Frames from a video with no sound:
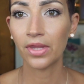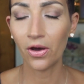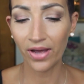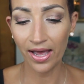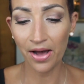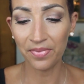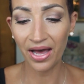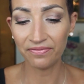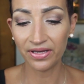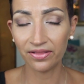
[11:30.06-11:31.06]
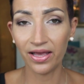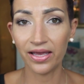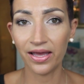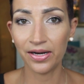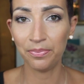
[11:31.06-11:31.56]
Okay, I'm having
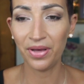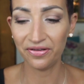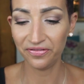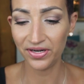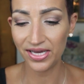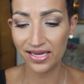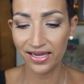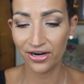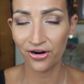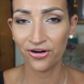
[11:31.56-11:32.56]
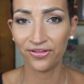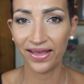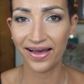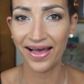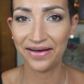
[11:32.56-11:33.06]
like an epiphany here, or
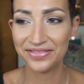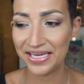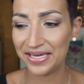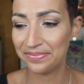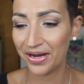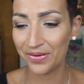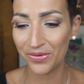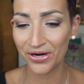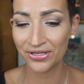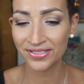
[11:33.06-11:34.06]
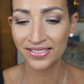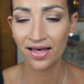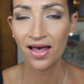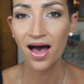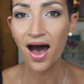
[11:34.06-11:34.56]
like I have to eat my words.
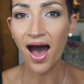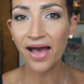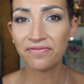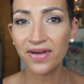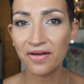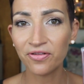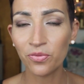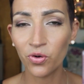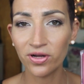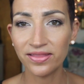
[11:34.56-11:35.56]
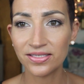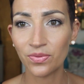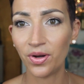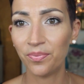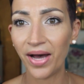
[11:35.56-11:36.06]
I've never worn this
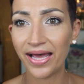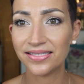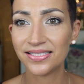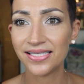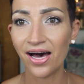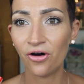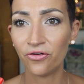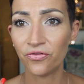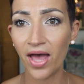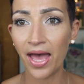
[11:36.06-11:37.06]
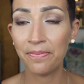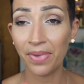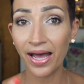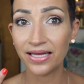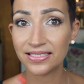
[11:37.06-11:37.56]
one by itself, and
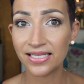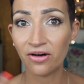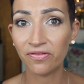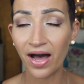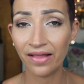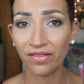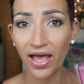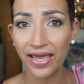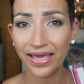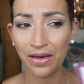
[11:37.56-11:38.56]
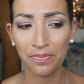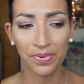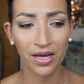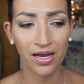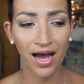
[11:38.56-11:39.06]
by itself I like it,
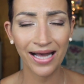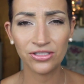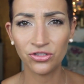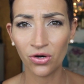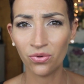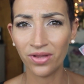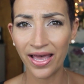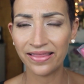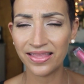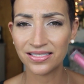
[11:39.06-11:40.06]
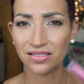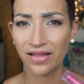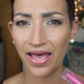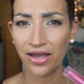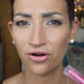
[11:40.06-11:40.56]
but I don't like this
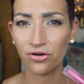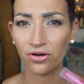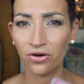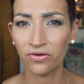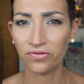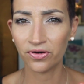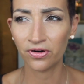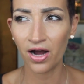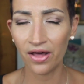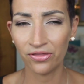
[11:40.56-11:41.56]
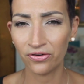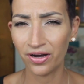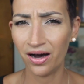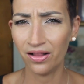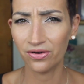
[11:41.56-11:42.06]
layered over other
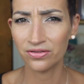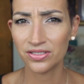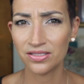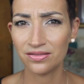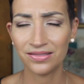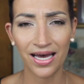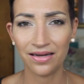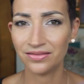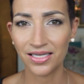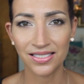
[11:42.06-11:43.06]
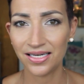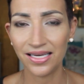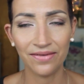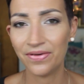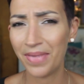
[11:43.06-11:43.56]
colors. That doesn't
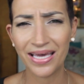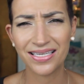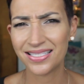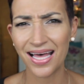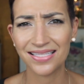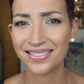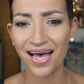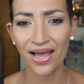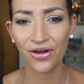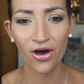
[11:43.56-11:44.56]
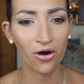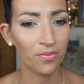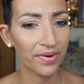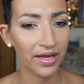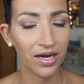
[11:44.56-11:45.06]
even make sense, I know,
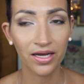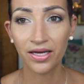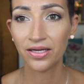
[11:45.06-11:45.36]
but